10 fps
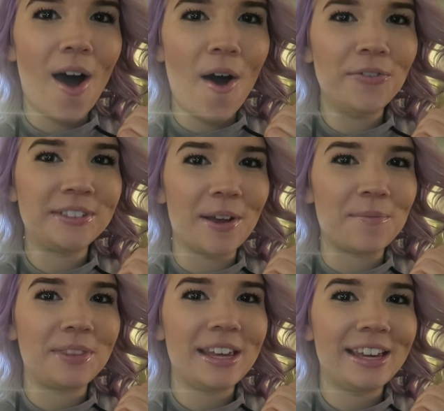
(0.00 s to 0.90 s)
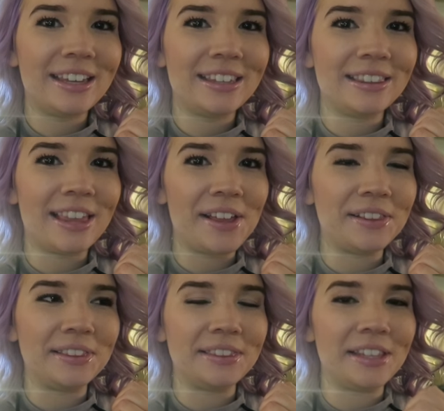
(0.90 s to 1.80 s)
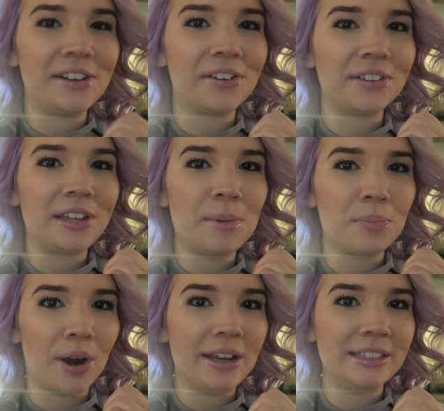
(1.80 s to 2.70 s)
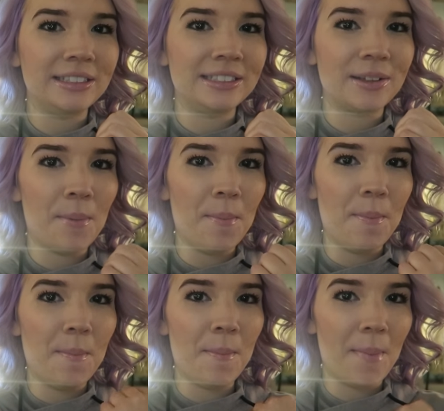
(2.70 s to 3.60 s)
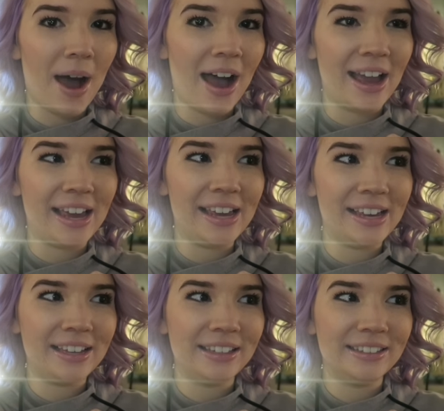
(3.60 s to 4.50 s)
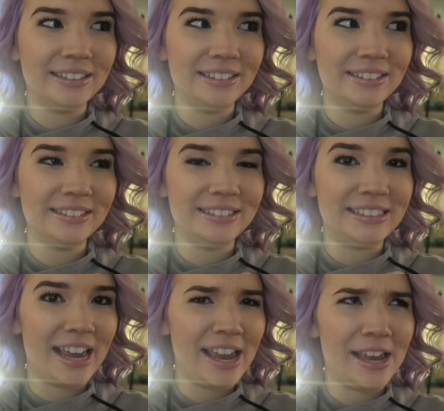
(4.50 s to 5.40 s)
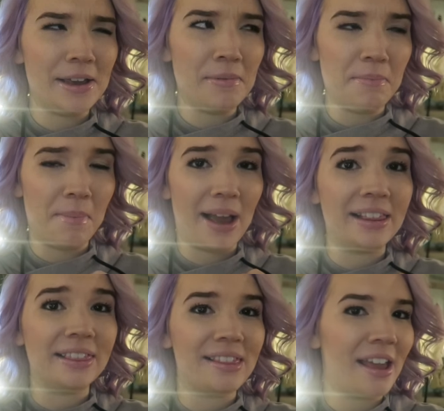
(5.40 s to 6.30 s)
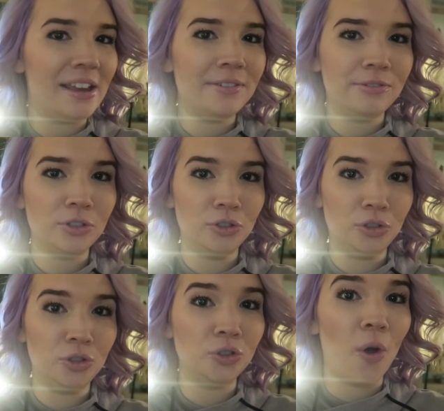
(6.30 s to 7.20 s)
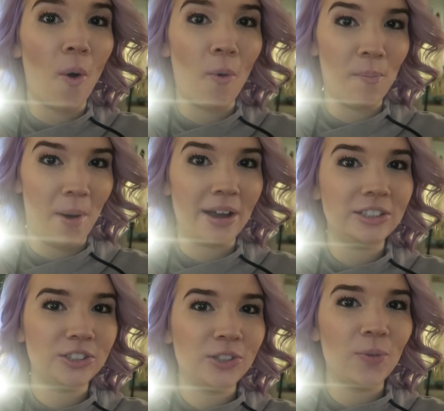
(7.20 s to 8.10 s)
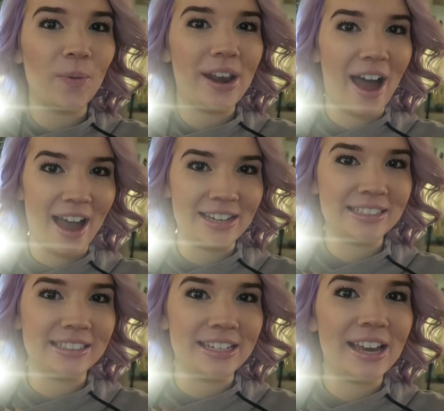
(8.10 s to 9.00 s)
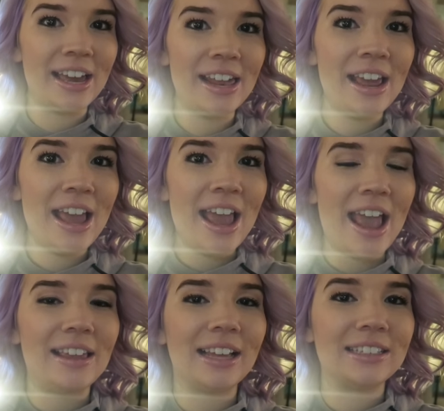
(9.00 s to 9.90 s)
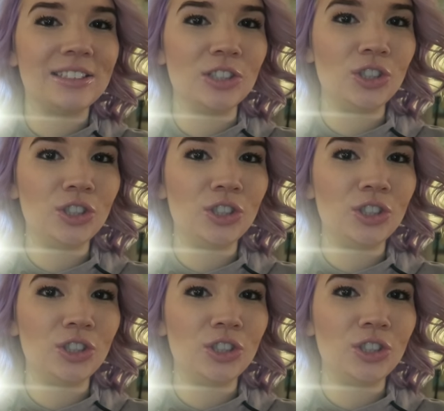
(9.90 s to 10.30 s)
of something that literally brightens my day, my life so much when I see it. And that's the